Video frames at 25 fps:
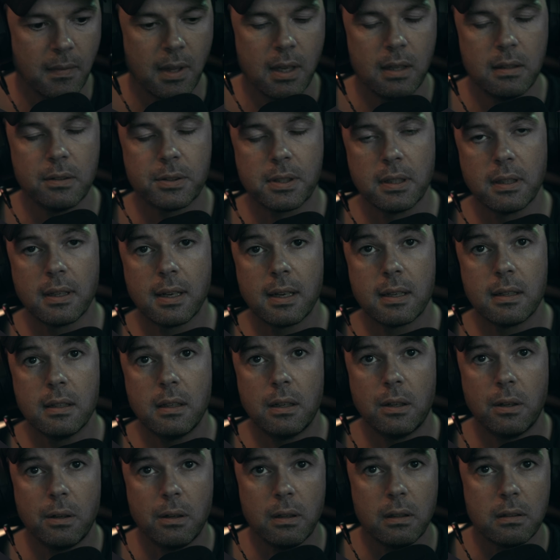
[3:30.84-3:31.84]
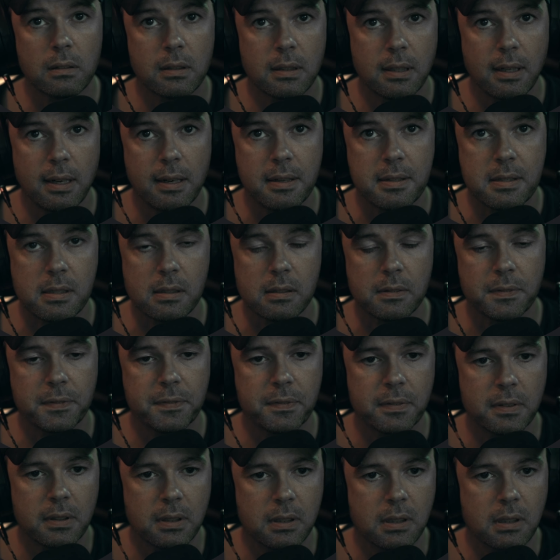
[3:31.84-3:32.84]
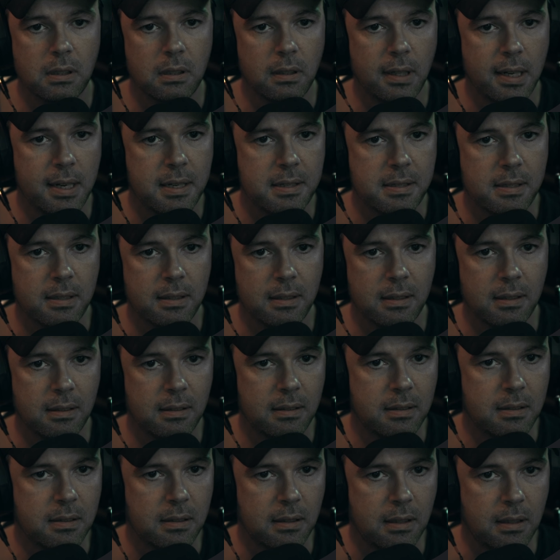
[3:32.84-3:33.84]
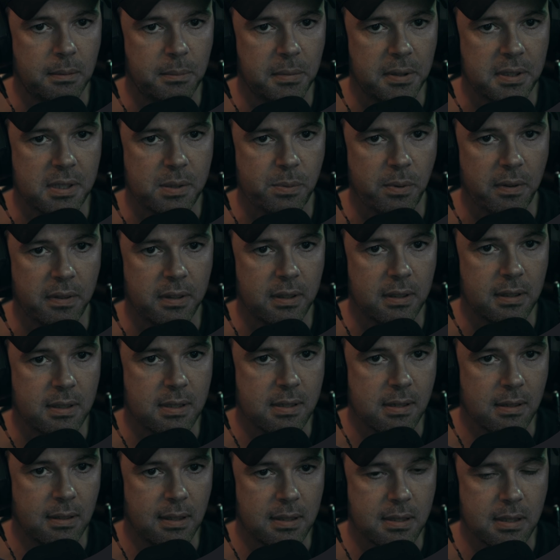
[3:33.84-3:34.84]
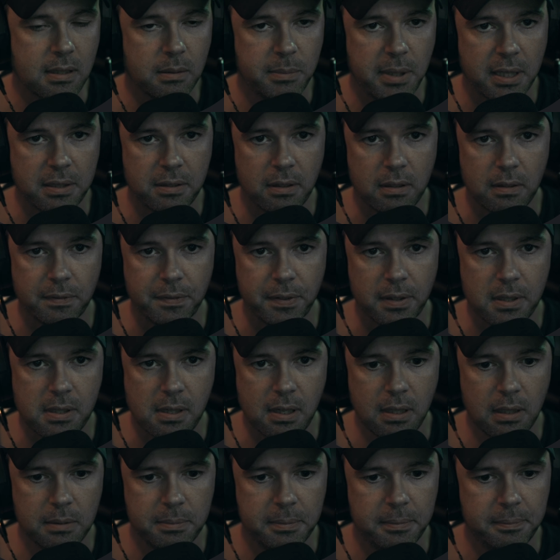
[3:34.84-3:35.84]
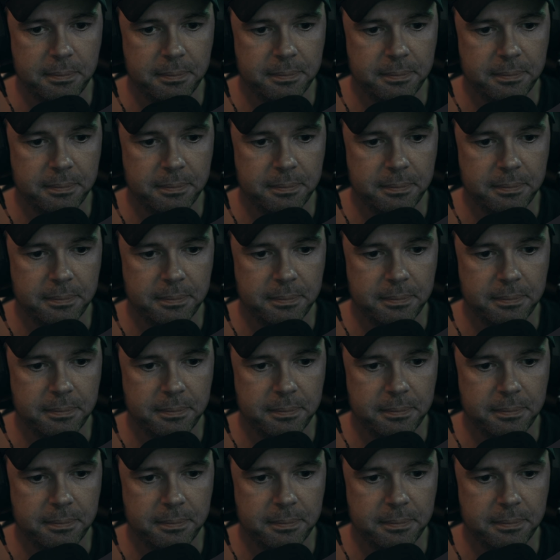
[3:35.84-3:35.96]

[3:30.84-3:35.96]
And you can get all kinds of crazy timbres with this. Let's go back to the first clip.